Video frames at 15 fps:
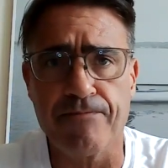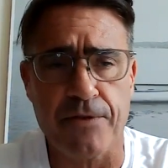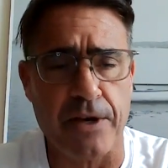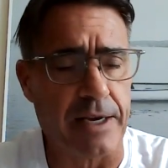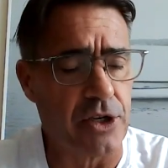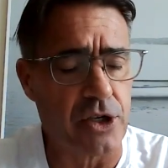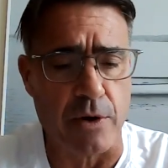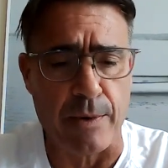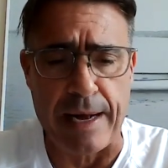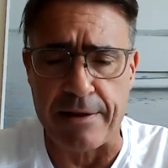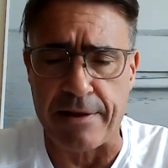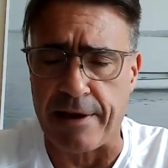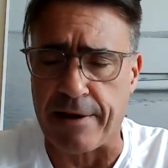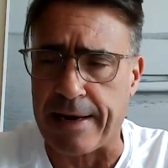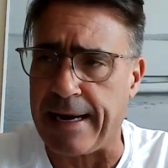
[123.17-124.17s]
Yeah, just go
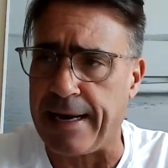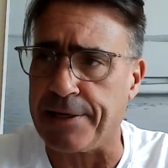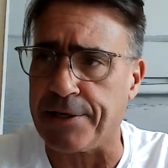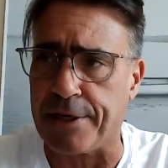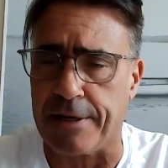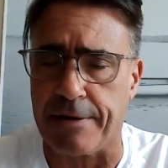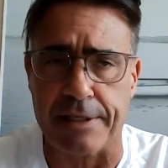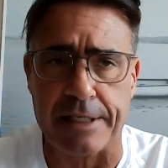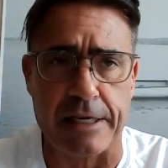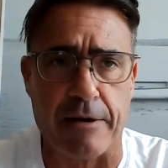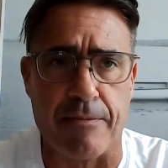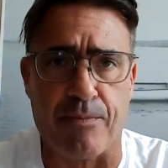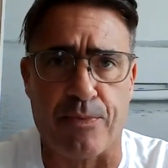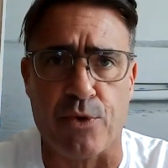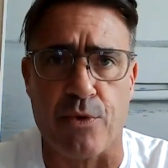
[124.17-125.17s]
out there, guys, and
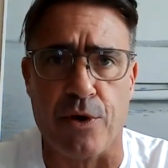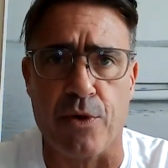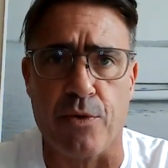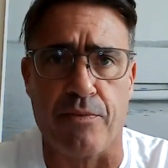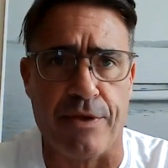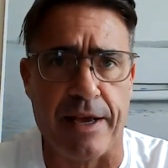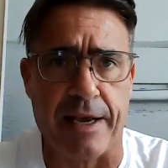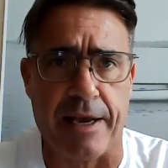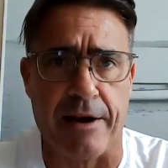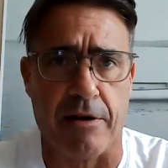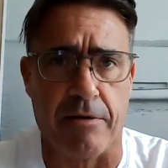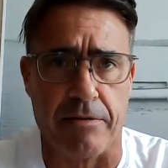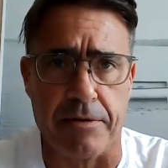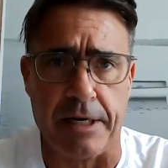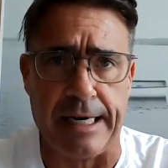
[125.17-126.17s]
do a new thing
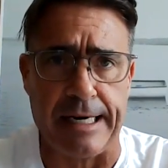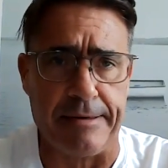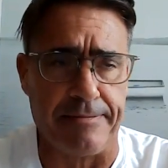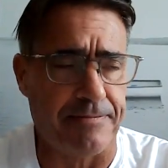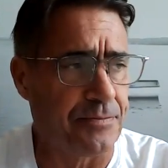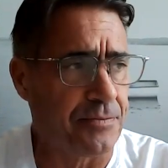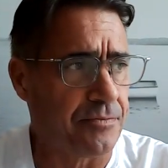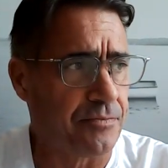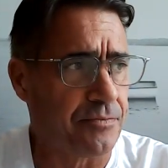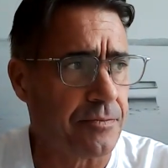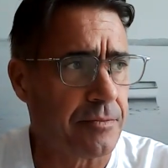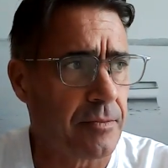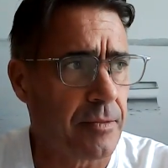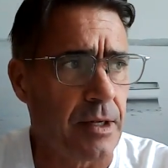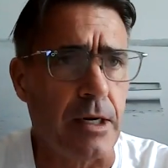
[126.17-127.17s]
here.
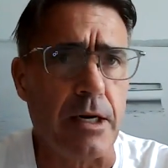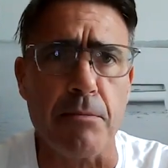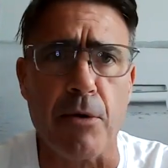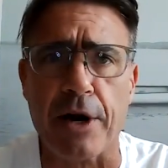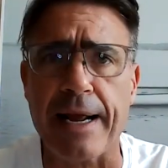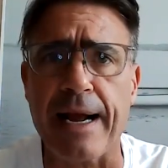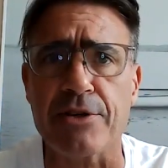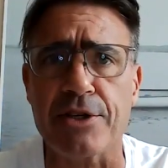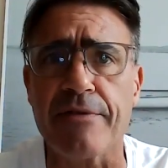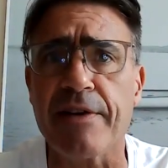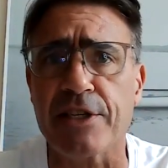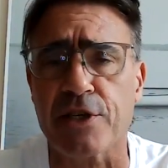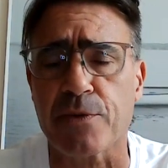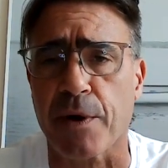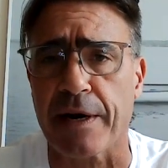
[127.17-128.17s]
Markowski
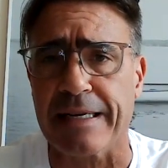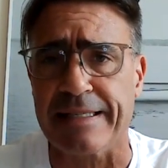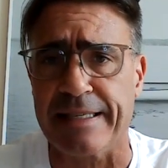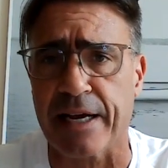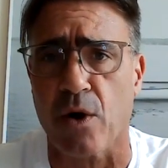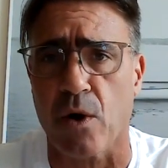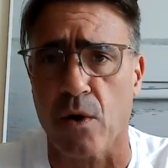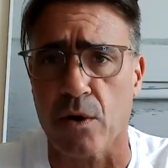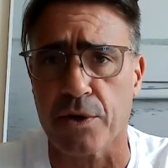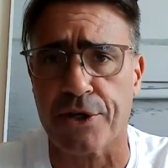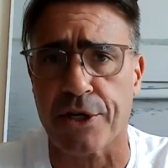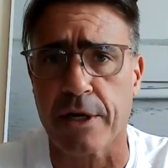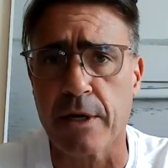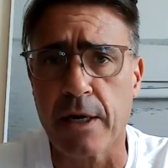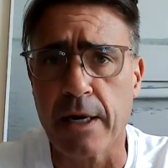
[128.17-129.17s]
Investments, we're going to dig
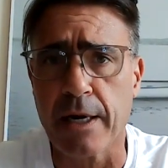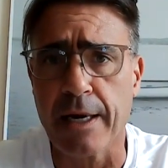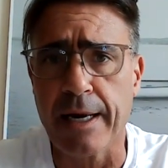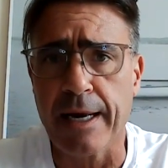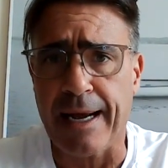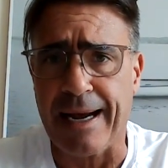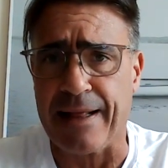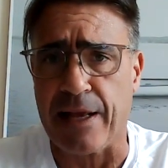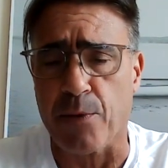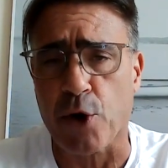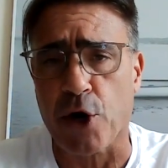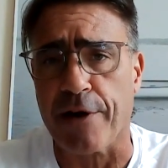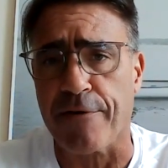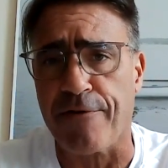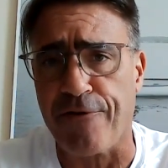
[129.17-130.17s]
holes and then
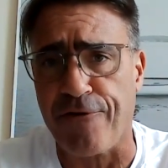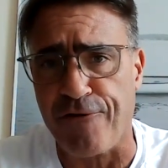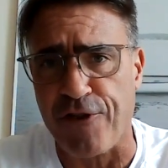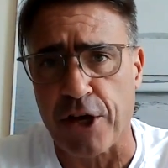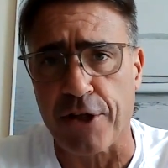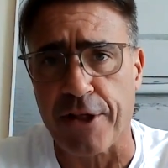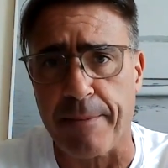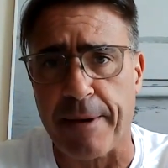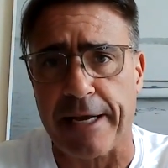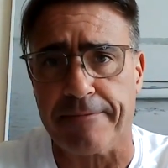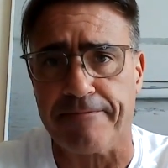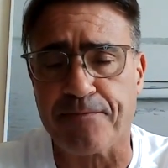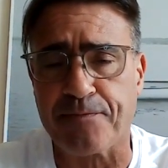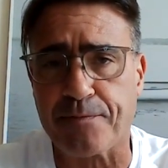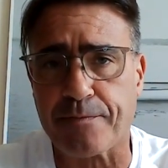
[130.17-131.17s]
we're going to fill them in.